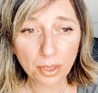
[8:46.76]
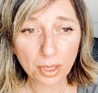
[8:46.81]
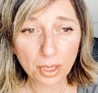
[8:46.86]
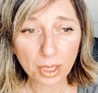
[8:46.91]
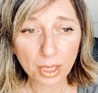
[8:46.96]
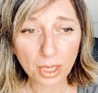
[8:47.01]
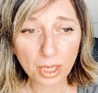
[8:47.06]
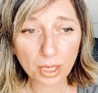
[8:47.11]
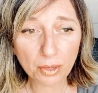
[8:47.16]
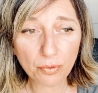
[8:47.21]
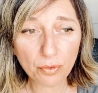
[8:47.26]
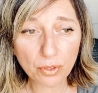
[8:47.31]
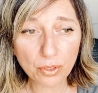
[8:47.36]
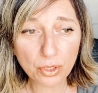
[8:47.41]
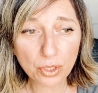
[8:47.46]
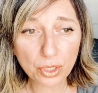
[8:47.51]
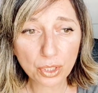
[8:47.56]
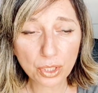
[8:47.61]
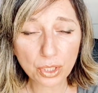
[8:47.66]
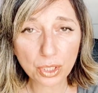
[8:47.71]
even
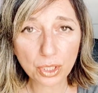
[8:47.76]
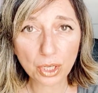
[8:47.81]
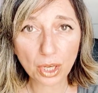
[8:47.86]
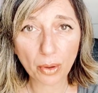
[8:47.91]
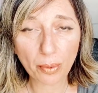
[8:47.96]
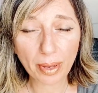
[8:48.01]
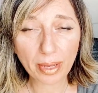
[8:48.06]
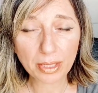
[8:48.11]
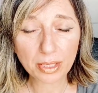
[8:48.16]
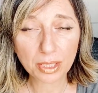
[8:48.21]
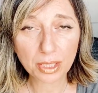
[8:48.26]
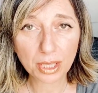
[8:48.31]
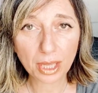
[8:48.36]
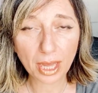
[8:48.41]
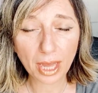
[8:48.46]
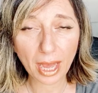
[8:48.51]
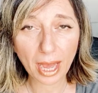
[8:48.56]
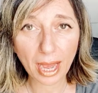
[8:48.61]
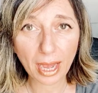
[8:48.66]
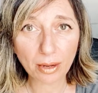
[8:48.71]
just go out of
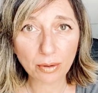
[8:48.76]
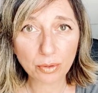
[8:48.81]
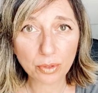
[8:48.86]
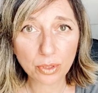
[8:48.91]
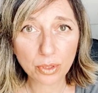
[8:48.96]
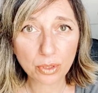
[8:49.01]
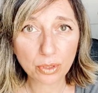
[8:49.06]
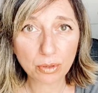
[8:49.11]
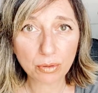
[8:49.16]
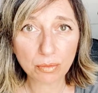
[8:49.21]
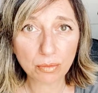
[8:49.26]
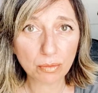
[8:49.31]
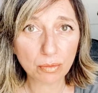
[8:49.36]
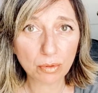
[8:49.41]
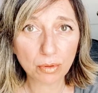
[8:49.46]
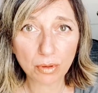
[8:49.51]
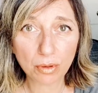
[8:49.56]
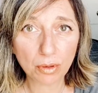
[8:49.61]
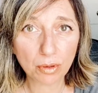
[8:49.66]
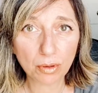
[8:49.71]
their house,
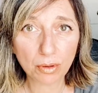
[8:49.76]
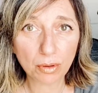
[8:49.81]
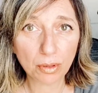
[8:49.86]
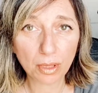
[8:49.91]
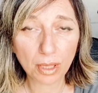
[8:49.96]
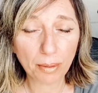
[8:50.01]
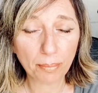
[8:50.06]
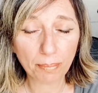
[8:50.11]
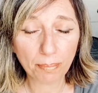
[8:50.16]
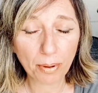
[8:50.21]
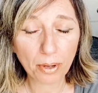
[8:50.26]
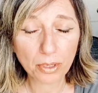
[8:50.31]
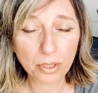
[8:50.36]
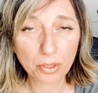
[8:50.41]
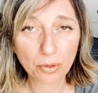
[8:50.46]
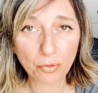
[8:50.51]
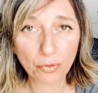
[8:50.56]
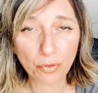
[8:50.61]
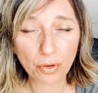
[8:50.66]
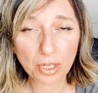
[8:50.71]
their
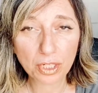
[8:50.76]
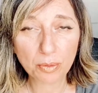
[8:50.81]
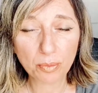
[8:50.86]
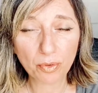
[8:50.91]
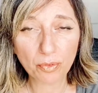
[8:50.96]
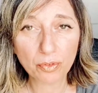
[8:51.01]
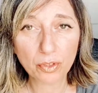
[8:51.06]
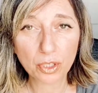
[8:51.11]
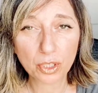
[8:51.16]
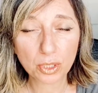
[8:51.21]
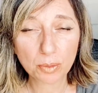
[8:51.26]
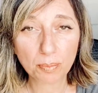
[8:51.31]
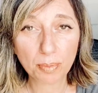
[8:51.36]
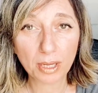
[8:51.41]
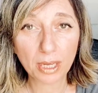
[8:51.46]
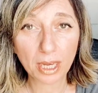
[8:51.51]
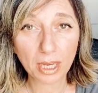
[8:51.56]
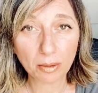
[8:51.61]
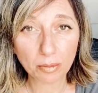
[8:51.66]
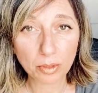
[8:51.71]
personal freedom of just
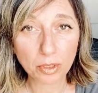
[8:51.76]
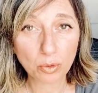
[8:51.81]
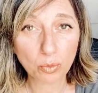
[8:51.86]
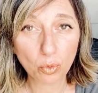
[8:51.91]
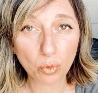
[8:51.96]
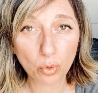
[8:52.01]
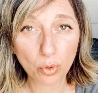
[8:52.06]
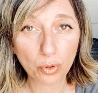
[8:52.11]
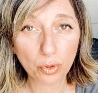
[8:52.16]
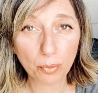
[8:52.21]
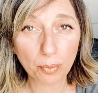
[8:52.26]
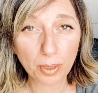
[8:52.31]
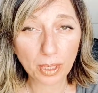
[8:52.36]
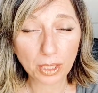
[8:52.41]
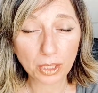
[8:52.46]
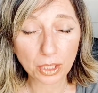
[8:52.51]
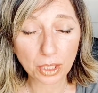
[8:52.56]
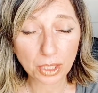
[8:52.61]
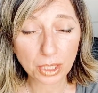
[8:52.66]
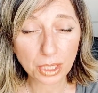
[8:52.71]
being able to walk on the
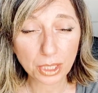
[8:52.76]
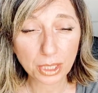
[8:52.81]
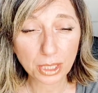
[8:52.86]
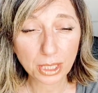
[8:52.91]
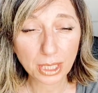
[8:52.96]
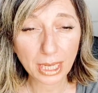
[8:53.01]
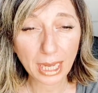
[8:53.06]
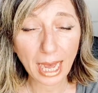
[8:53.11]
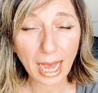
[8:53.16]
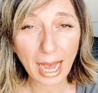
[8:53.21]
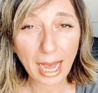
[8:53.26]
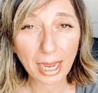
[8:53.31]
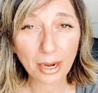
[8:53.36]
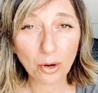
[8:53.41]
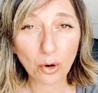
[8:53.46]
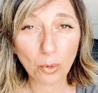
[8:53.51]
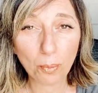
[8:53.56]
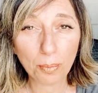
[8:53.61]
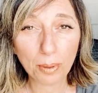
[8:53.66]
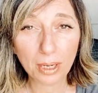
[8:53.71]
beach? I just
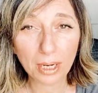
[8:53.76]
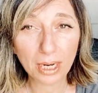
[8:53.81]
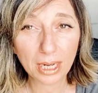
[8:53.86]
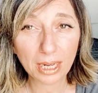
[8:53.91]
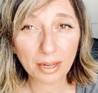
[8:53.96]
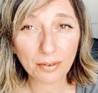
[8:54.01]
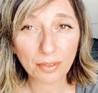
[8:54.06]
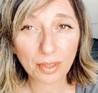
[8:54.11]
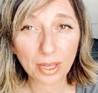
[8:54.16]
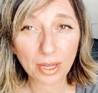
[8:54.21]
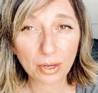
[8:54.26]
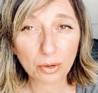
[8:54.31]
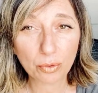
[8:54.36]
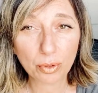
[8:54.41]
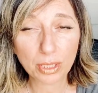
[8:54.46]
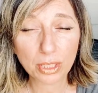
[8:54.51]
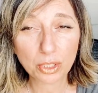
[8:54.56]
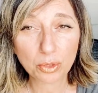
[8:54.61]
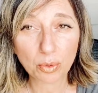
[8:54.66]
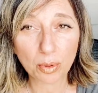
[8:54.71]
cannot believe they
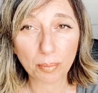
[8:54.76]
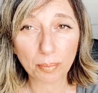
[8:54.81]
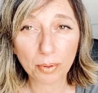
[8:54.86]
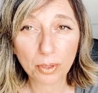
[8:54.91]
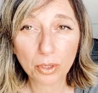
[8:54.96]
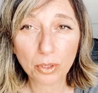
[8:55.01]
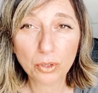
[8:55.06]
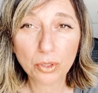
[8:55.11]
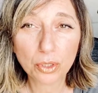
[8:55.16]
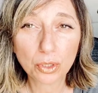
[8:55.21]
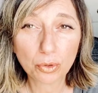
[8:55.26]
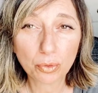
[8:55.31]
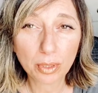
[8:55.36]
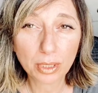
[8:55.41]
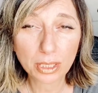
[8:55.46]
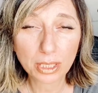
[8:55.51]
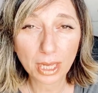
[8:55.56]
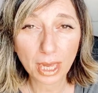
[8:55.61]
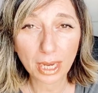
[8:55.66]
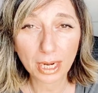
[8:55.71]
agreed to it. But you'd agree
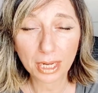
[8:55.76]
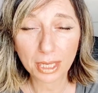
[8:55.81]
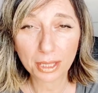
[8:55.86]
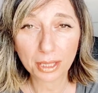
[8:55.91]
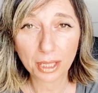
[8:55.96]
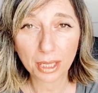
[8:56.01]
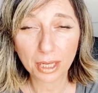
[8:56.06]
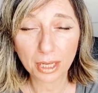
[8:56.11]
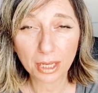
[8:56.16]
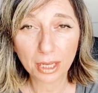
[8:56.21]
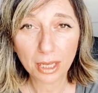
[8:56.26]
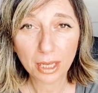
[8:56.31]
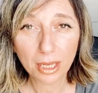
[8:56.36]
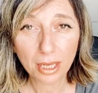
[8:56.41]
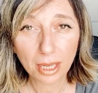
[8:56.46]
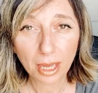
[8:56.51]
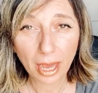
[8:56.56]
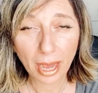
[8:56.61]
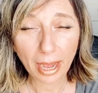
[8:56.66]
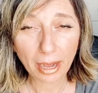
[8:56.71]
to anything
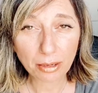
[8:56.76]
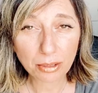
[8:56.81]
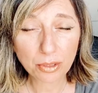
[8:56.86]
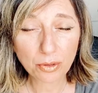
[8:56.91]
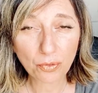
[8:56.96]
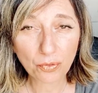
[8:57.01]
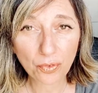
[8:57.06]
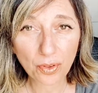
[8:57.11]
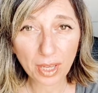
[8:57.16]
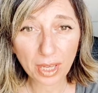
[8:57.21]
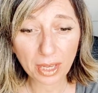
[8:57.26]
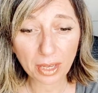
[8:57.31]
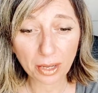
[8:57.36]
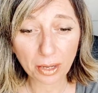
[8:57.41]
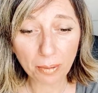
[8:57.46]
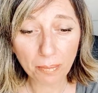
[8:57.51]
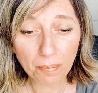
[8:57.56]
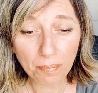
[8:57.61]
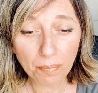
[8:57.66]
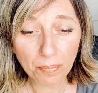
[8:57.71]
out of
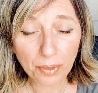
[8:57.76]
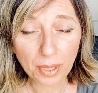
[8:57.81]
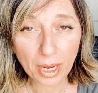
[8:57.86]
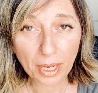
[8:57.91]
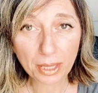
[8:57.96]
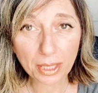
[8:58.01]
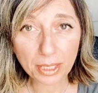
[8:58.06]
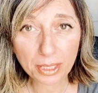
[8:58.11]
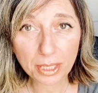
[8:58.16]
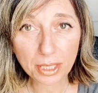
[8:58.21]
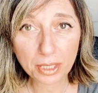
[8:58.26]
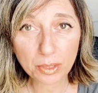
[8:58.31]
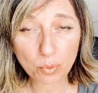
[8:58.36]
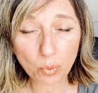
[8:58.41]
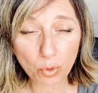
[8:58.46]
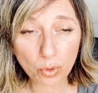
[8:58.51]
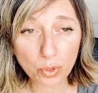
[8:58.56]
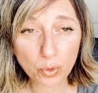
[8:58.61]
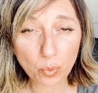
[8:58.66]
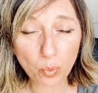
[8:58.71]
fear. And this is
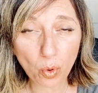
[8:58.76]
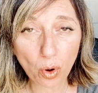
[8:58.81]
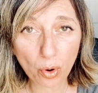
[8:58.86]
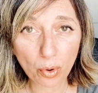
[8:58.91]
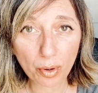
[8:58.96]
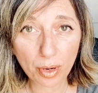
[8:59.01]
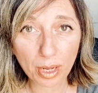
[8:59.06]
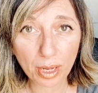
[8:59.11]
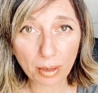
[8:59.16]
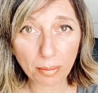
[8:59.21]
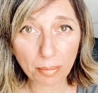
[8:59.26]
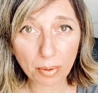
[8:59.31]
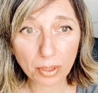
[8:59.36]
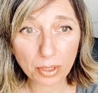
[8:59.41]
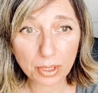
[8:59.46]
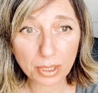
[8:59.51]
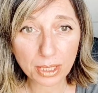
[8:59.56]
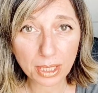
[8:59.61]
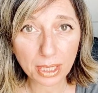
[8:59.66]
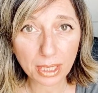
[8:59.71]
what's worrying,
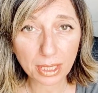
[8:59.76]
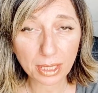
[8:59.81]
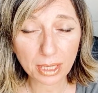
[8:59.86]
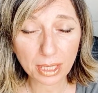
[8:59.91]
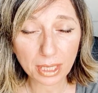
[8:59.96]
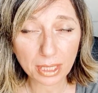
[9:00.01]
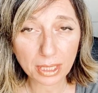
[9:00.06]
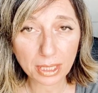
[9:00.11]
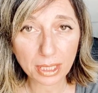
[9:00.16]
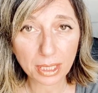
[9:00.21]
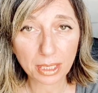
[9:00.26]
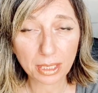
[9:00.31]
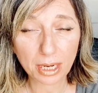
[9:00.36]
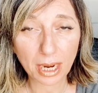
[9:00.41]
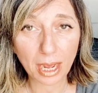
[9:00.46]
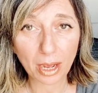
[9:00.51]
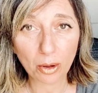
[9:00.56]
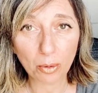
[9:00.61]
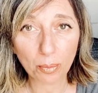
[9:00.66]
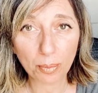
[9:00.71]
because this can
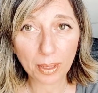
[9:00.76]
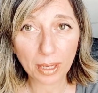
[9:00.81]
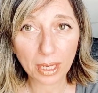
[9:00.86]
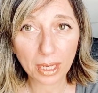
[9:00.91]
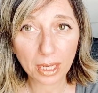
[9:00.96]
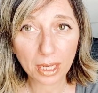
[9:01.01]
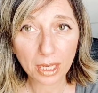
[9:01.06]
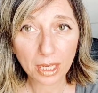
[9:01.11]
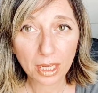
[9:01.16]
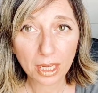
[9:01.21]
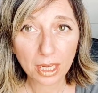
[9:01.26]
now be,